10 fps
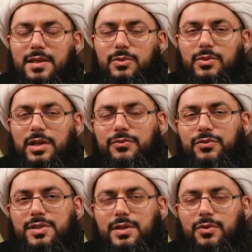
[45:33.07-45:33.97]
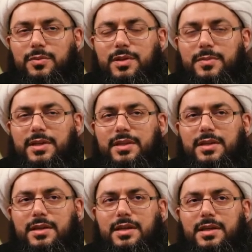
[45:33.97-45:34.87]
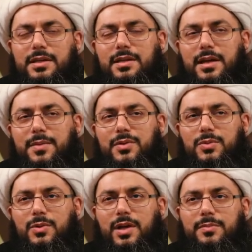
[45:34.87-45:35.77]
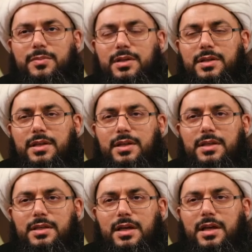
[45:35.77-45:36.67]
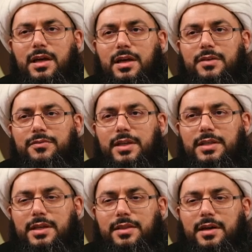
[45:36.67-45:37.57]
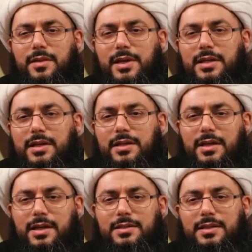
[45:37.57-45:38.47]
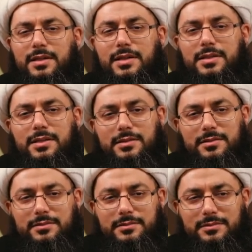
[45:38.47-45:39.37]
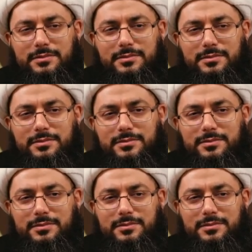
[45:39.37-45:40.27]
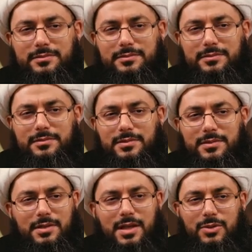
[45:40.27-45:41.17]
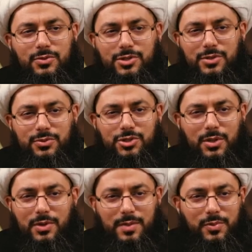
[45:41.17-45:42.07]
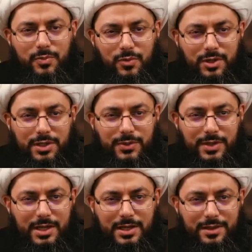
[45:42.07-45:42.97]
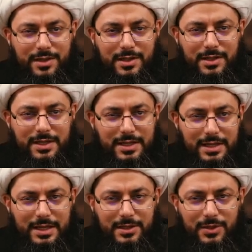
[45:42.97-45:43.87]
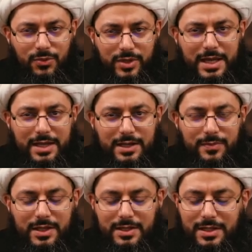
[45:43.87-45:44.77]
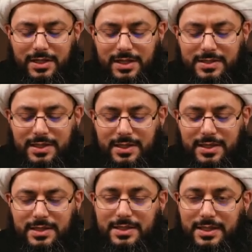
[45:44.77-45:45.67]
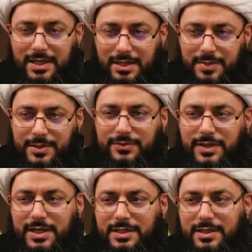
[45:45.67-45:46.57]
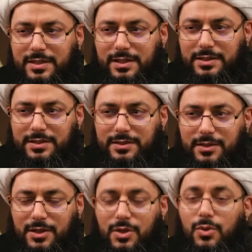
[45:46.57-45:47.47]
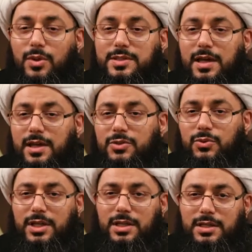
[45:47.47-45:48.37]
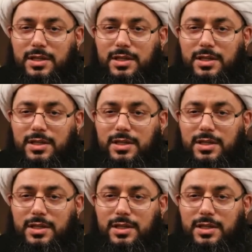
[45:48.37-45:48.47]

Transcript: Can you endure hell? Do you not ask yourself why Ahmad ibn Hanbal feared uh, that this narration and its meanings were known to people? There is no convincing answer except that he knew that if people started discussing